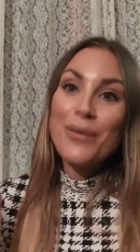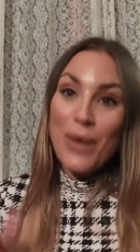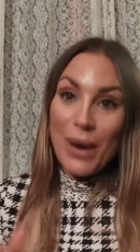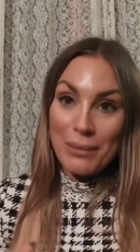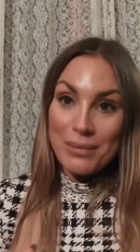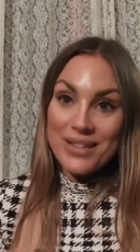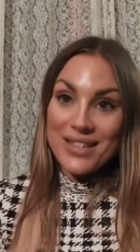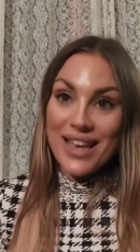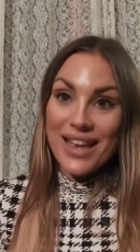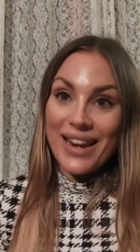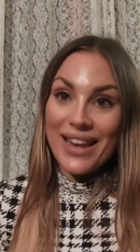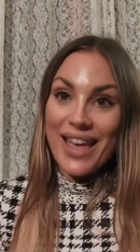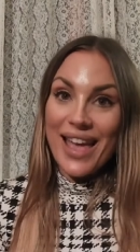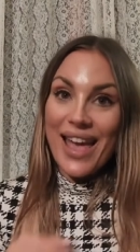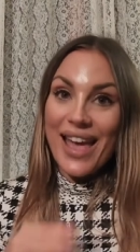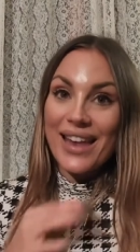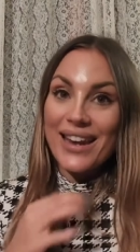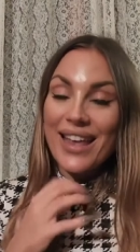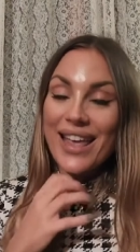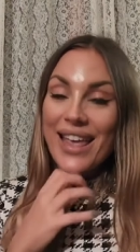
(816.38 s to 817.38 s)
the website
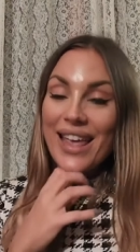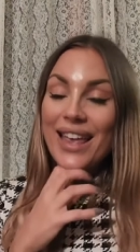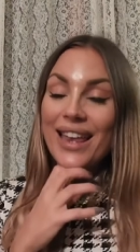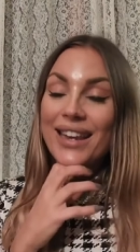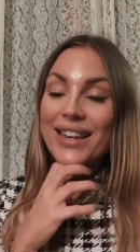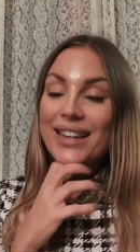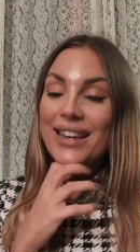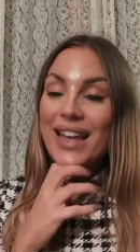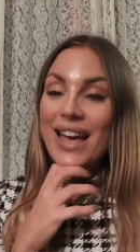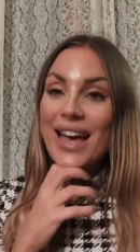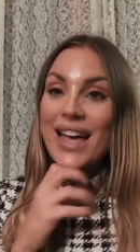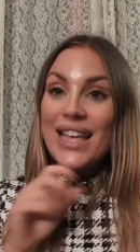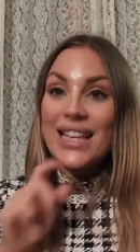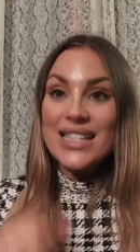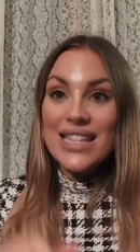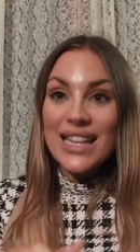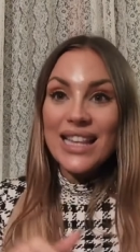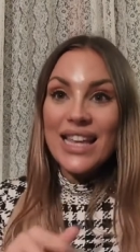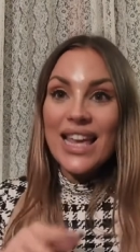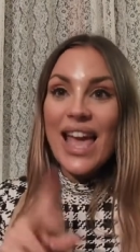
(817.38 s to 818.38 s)
again in uh,
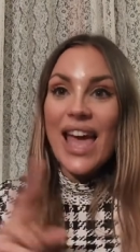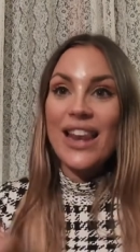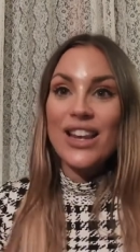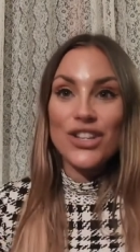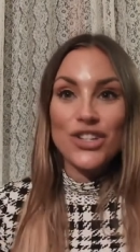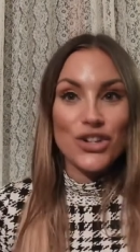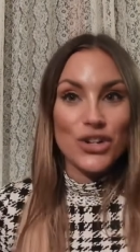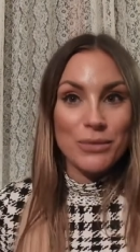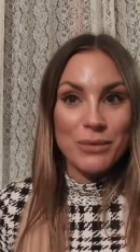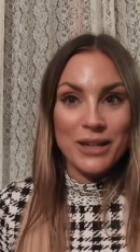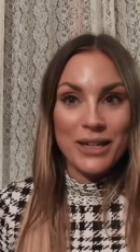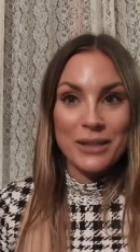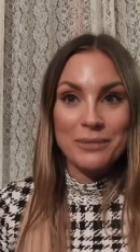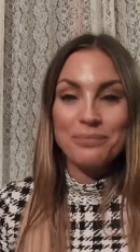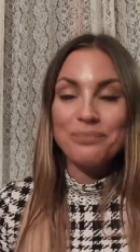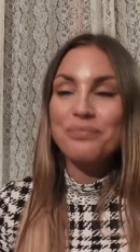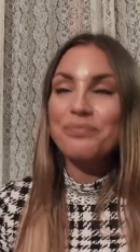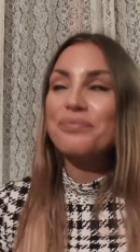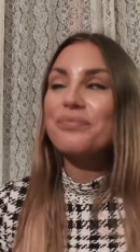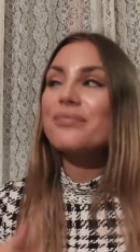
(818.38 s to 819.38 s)
Italy and in Germany.